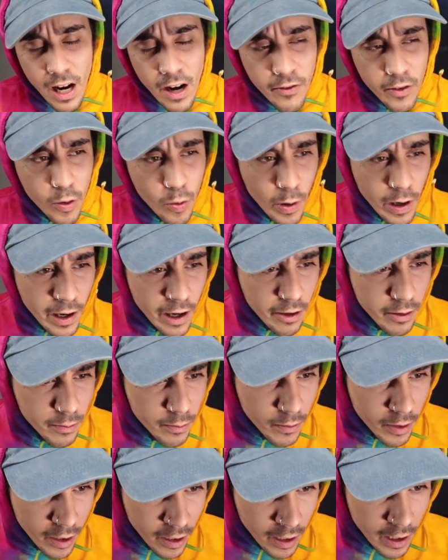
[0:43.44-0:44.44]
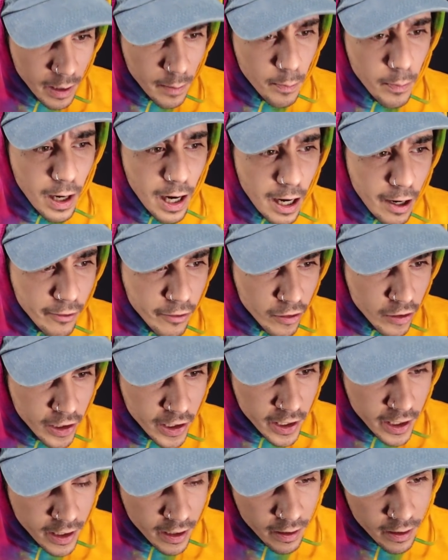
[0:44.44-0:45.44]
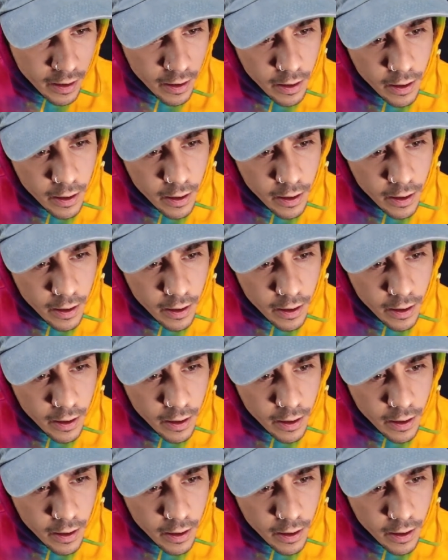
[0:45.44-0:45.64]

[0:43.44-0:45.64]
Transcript: everywhere and poverty,